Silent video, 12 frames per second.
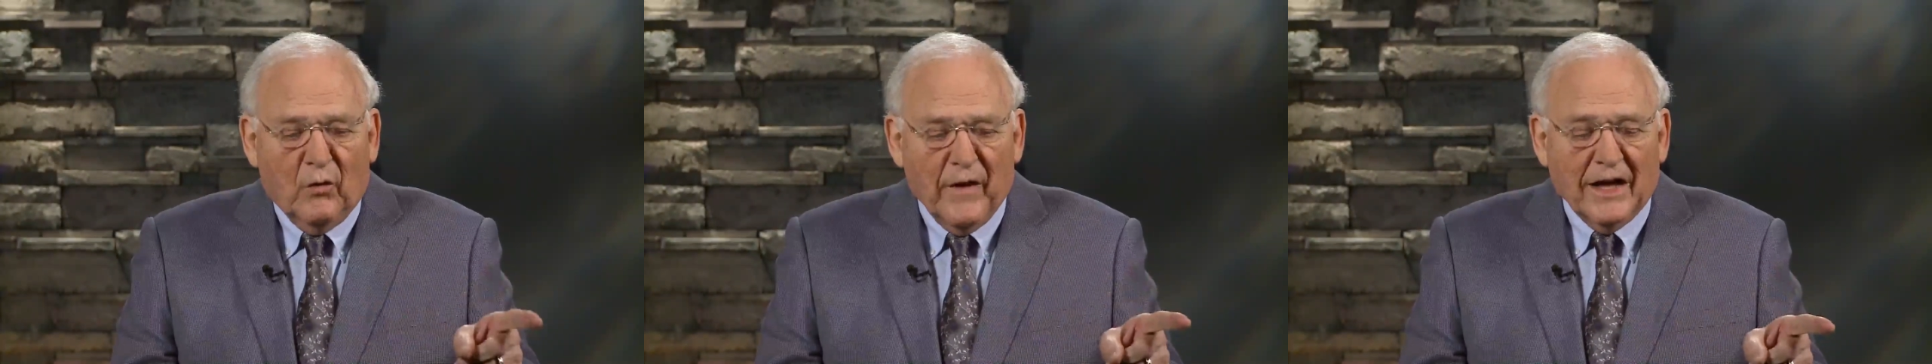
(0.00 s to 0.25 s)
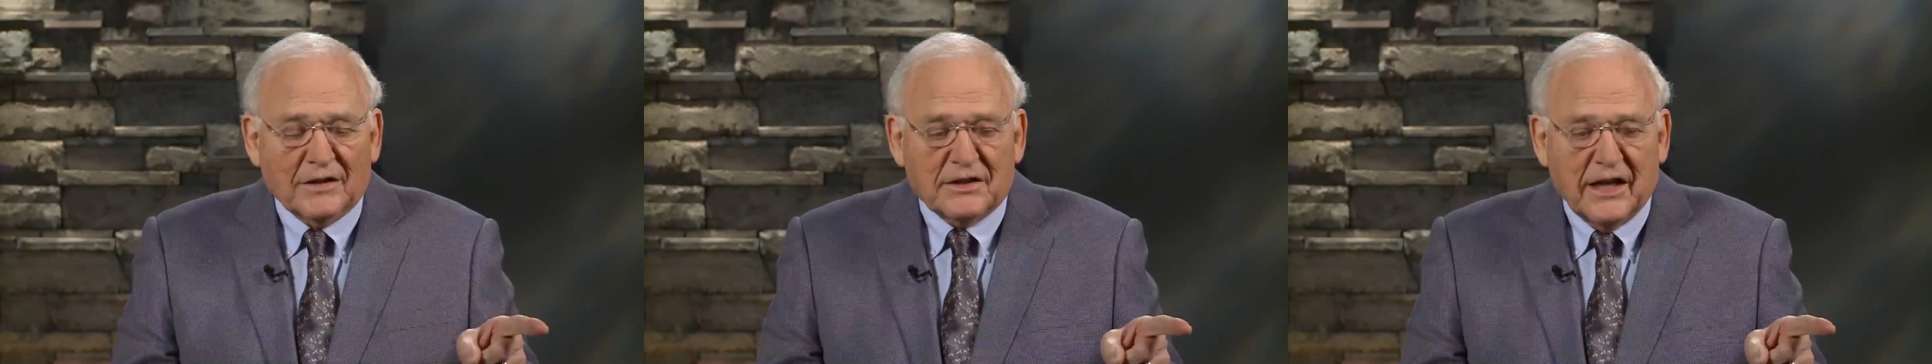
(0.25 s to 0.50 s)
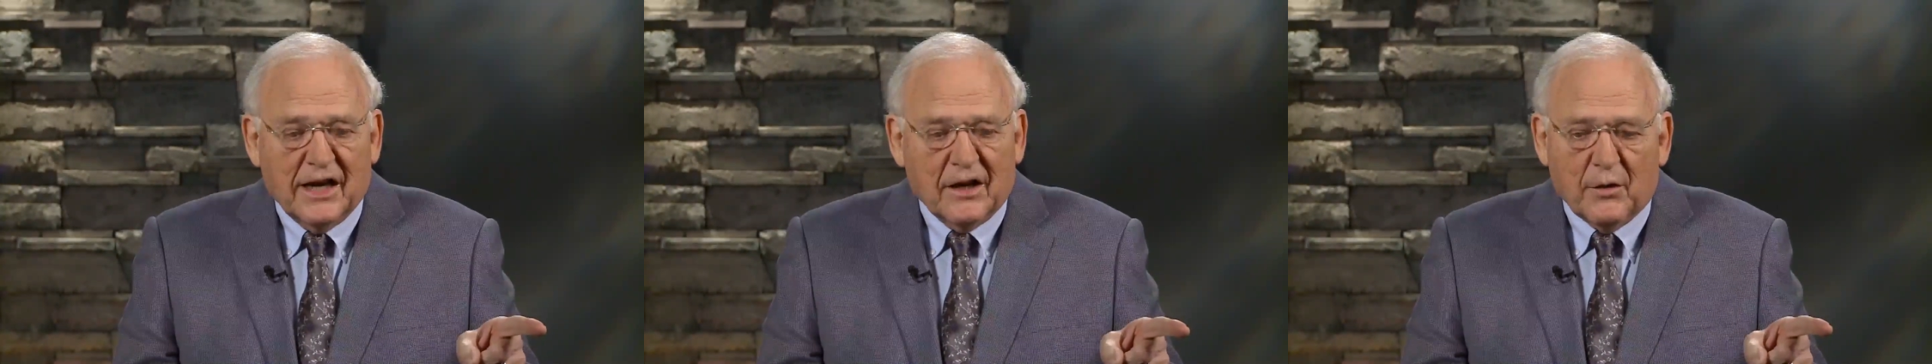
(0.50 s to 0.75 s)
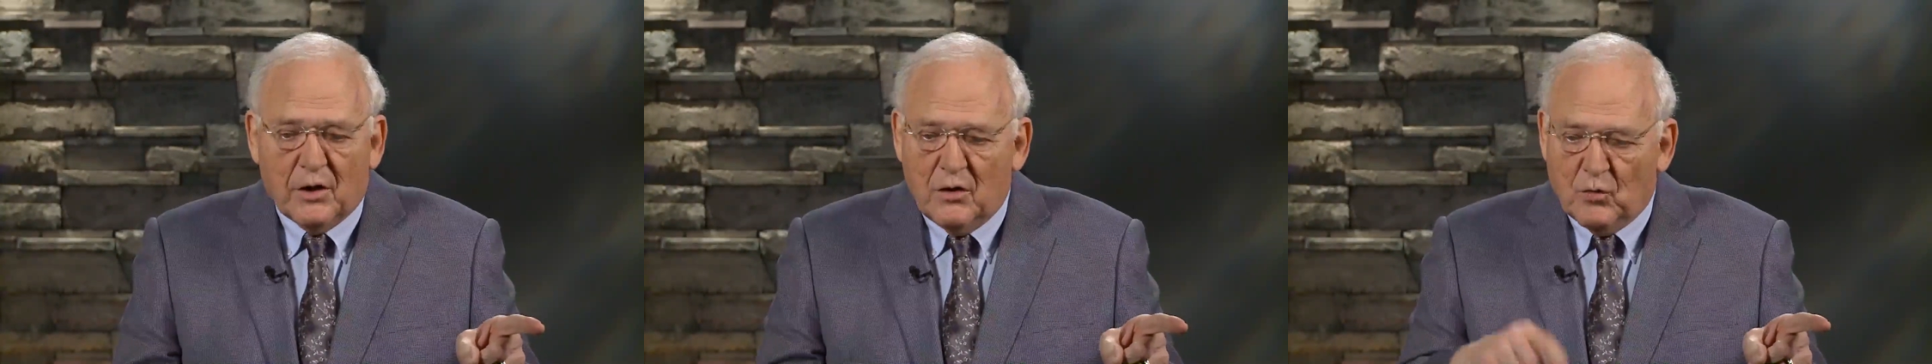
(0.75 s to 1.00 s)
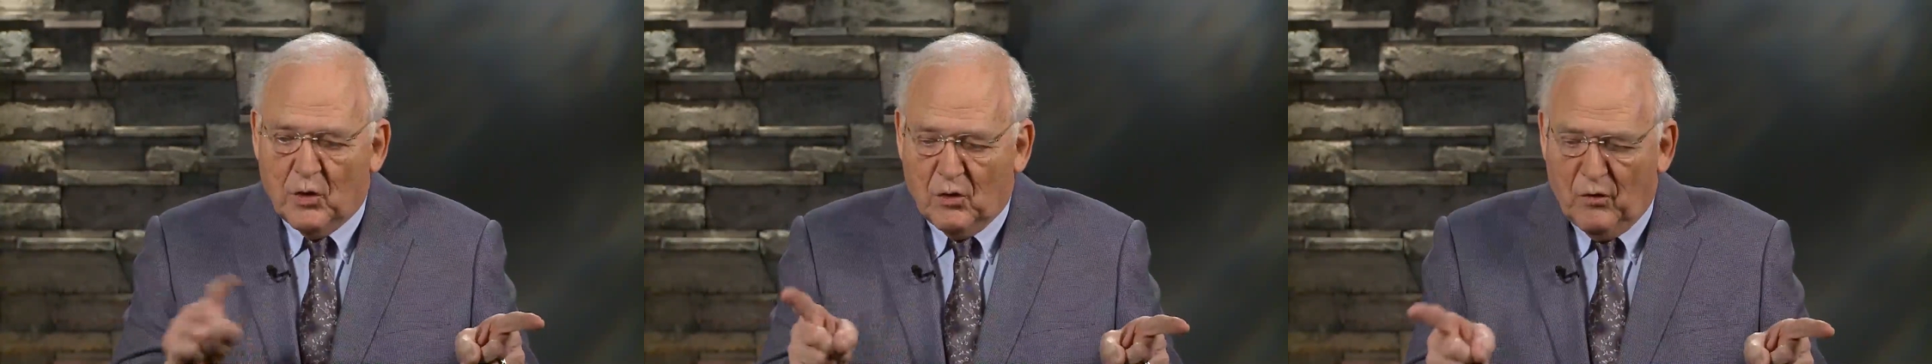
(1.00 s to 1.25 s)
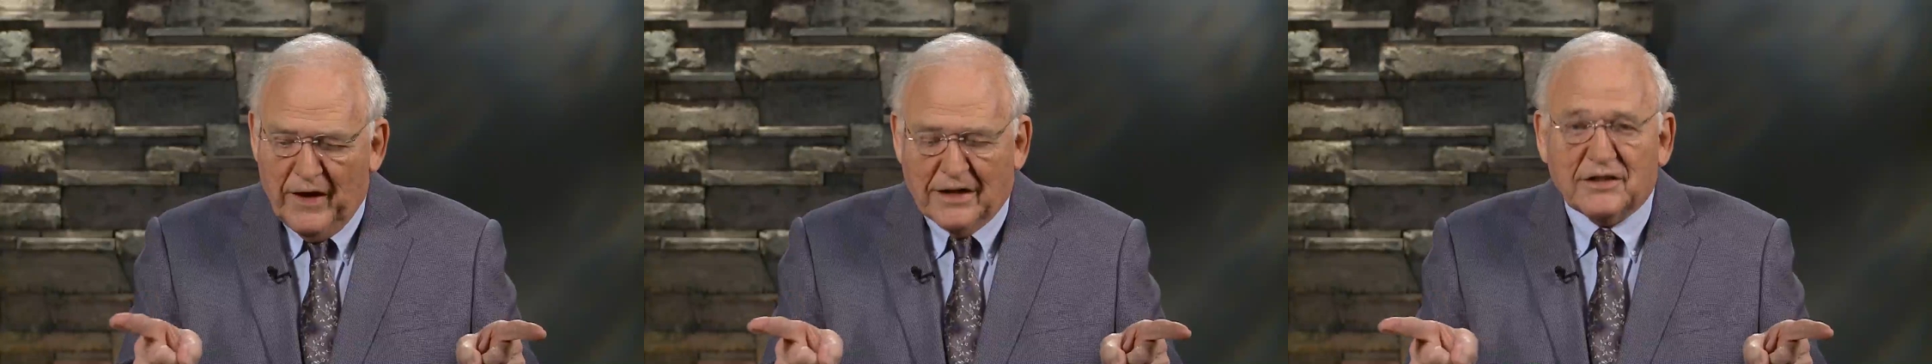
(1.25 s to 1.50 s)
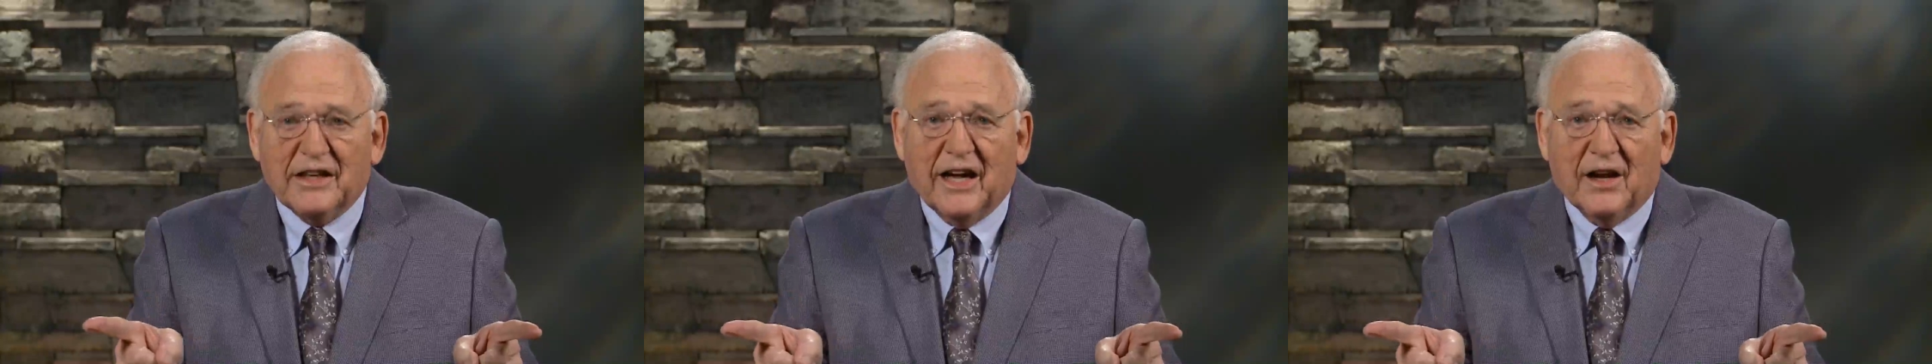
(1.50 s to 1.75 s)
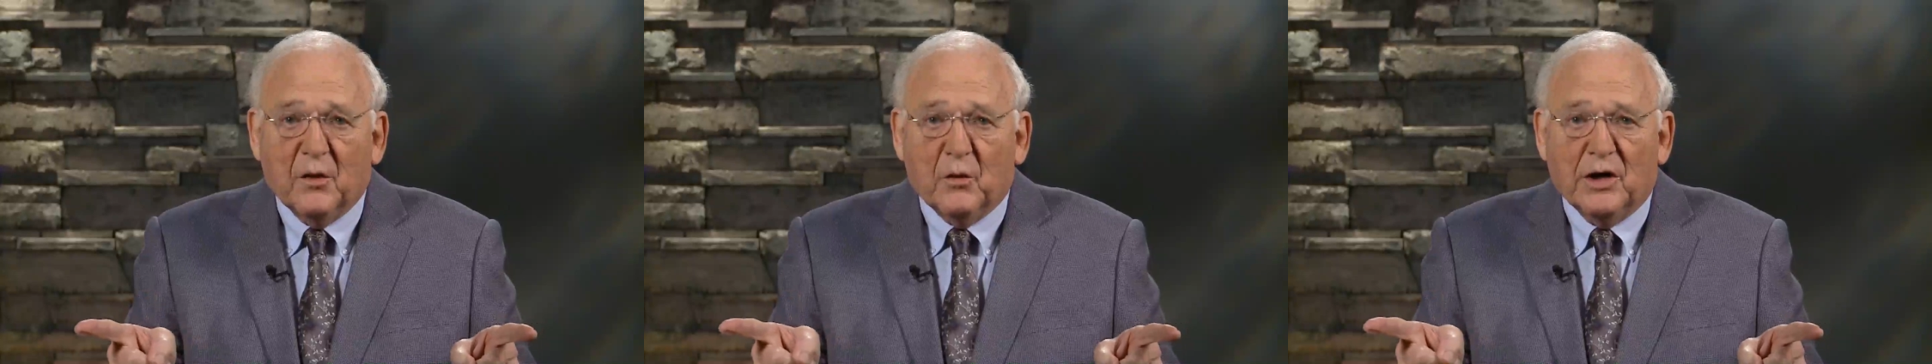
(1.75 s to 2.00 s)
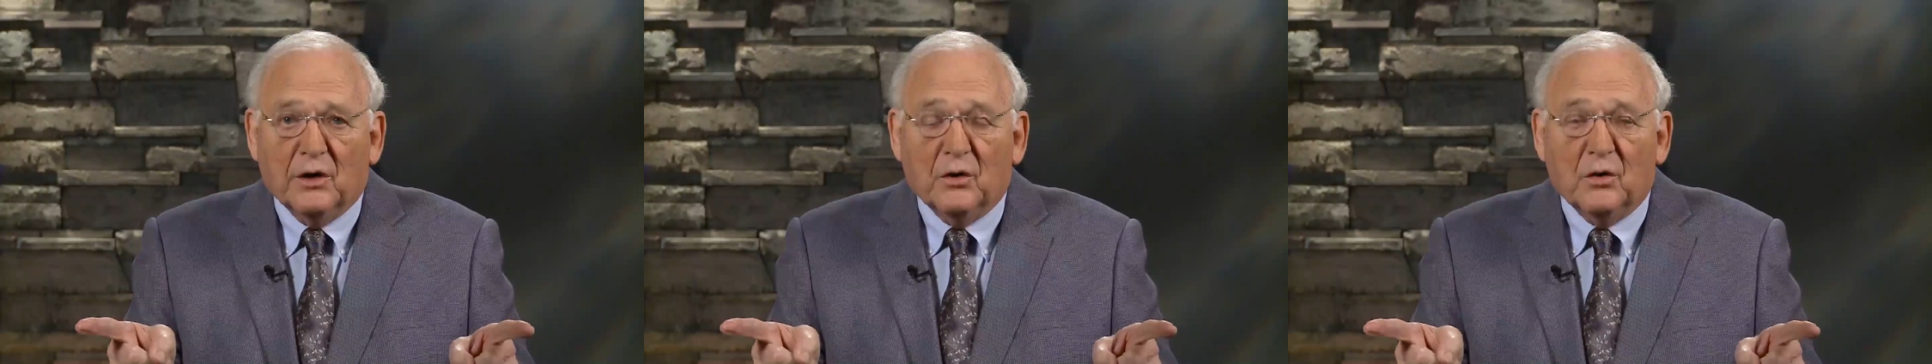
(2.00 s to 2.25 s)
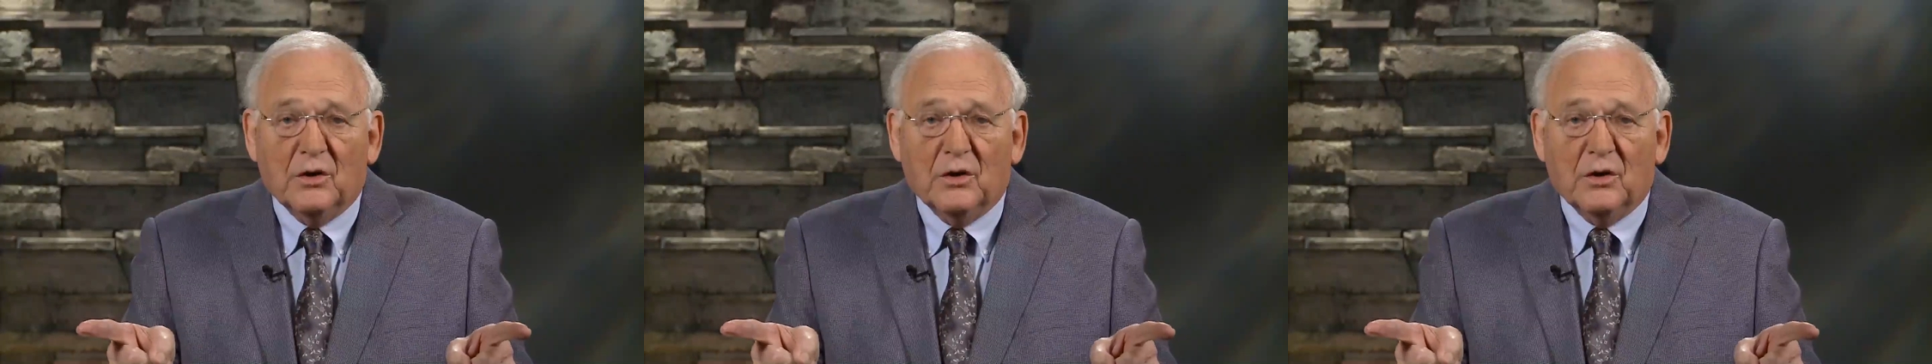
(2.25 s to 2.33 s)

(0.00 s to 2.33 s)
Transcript: on that side of the road, one on that side of the road.